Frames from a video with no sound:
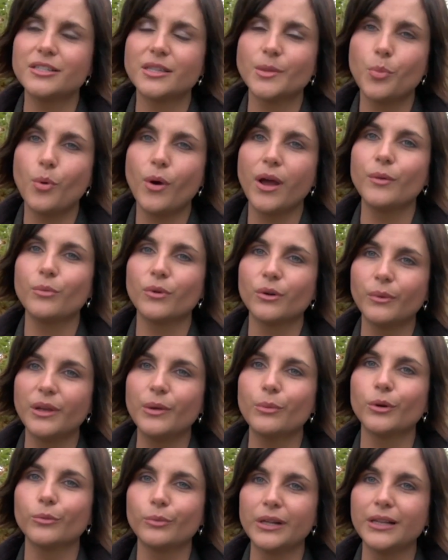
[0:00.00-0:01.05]
the point where we
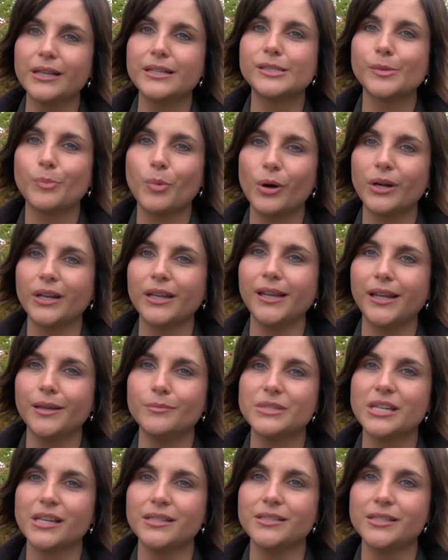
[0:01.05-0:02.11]
were really supporting him
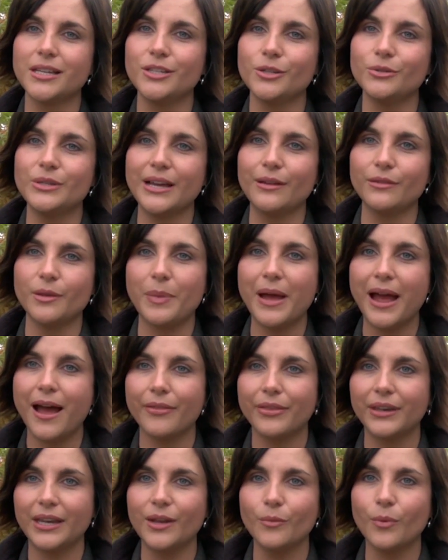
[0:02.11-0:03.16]
to continue down the path
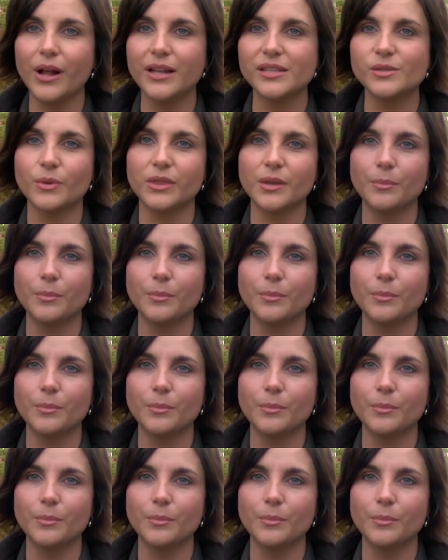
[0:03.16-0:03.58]
that he was with the